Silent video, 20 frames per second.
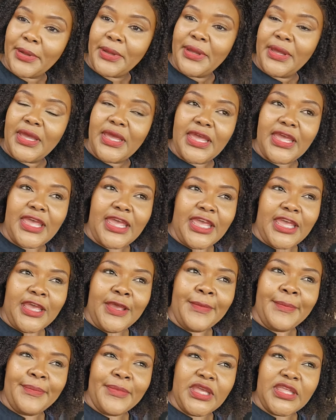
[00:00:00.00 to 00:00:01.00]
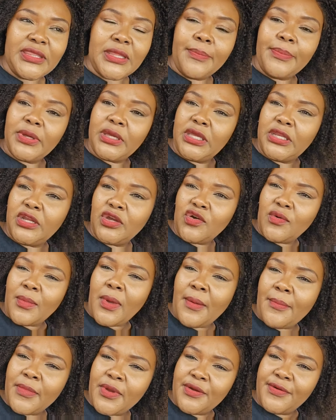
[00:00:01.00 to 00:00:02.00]
um in the beginning of my
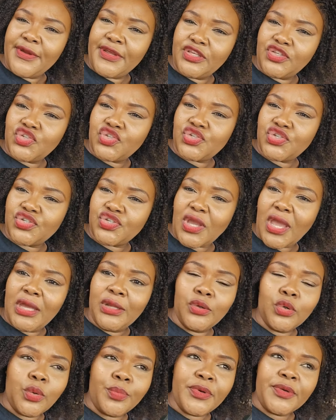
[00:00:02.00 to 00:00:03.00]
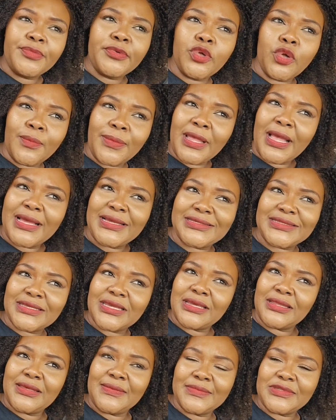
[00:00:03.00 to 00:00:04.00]
marriage i know people will be asking
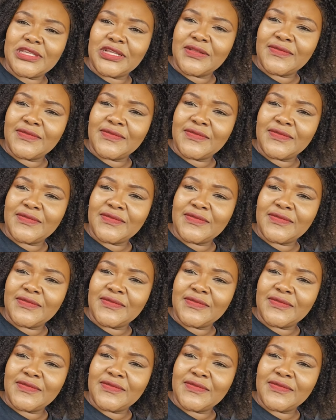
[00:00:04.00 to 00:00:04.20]
themselves